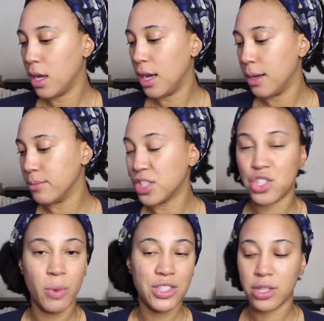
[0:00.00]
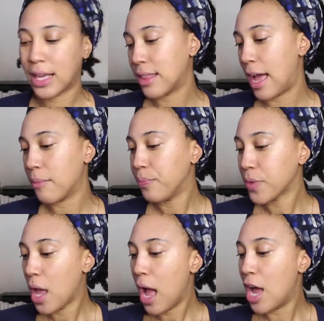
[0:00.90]
um, situation like that.
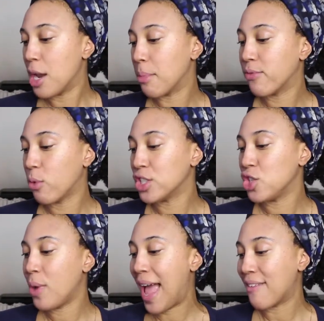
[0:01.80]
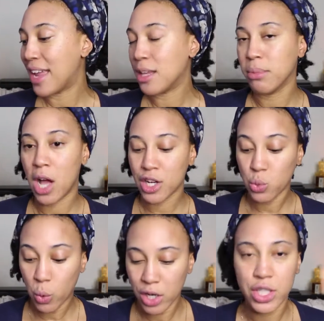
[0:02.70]
Uh, number four, do you have any
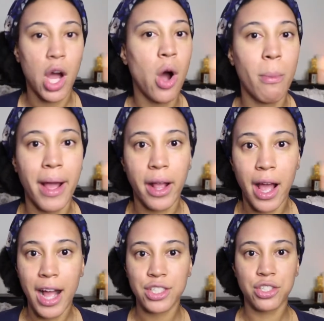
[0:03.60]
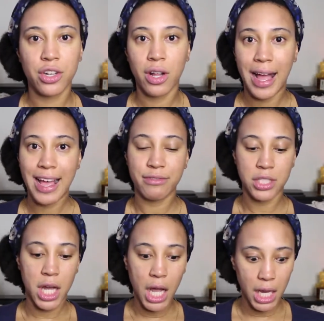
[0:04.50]
blocked words? Oh my gosh, girl, I
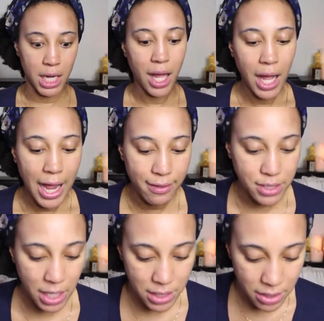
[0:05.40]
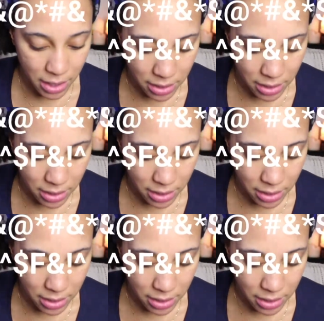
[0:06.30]
have ton. I have ton, ton,